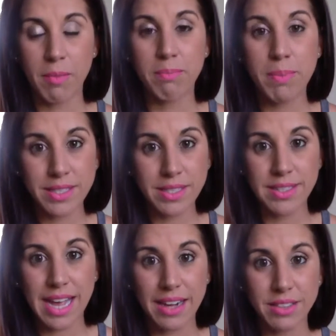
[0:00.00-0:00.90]
business
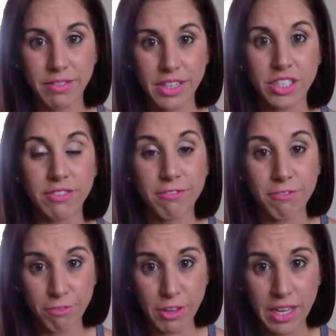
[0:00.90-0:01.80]
activation
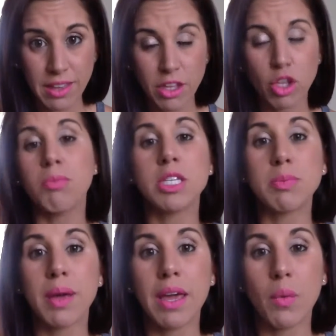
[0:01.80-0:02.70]
fee that you must
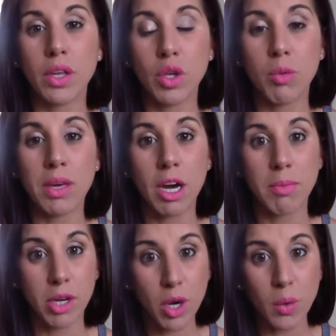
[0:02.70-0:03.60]
pay when you become
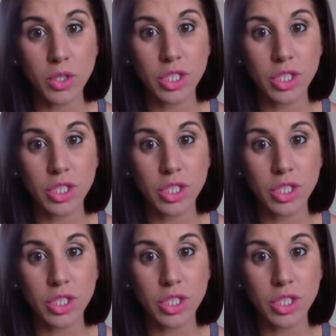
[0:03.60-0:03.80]
a coach.